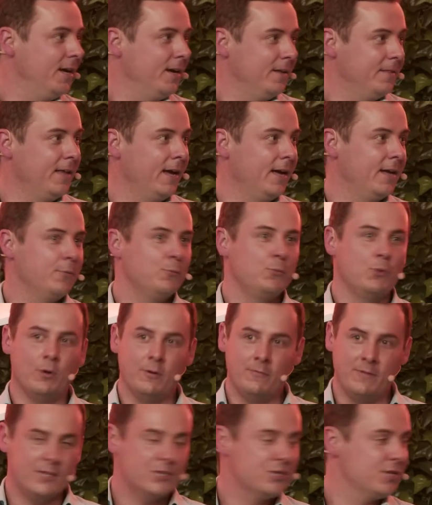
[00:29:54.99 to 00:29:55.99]
that will
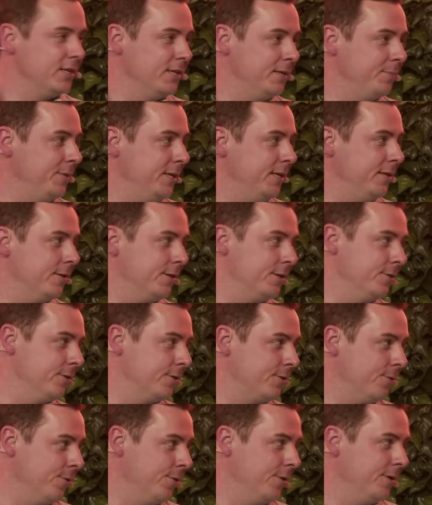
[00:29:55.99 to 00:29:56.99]
eventually be the
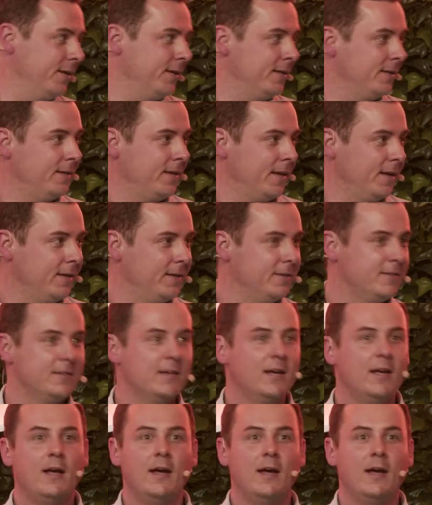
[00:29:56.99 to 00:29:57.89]
unicorn, and